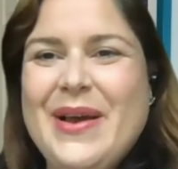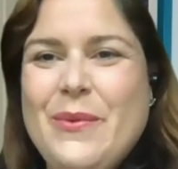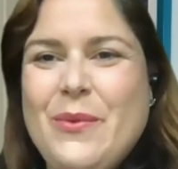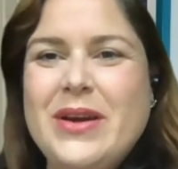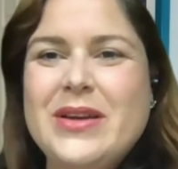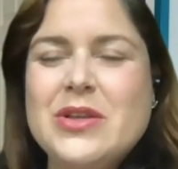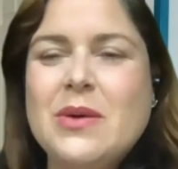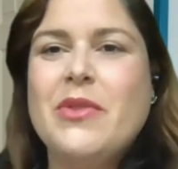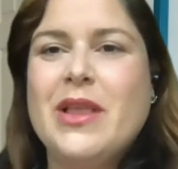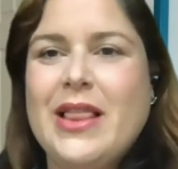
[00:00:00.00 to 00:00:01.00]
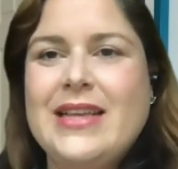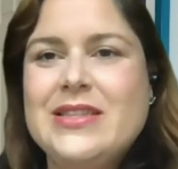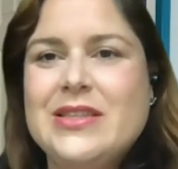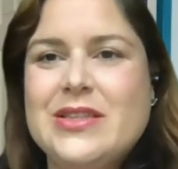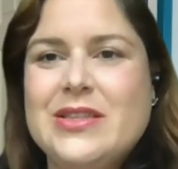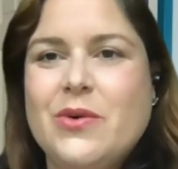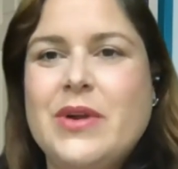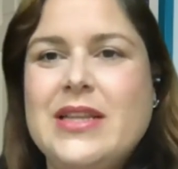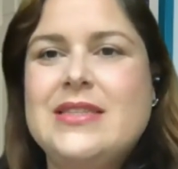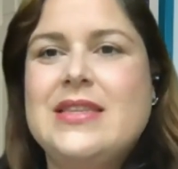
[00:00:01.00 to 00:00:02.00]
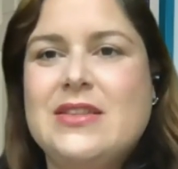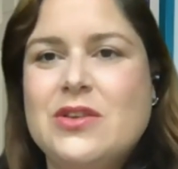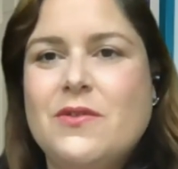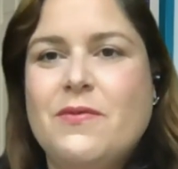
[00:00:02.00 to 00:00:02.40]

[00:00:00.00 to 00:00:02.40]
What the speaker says: what are some of the lessons or insights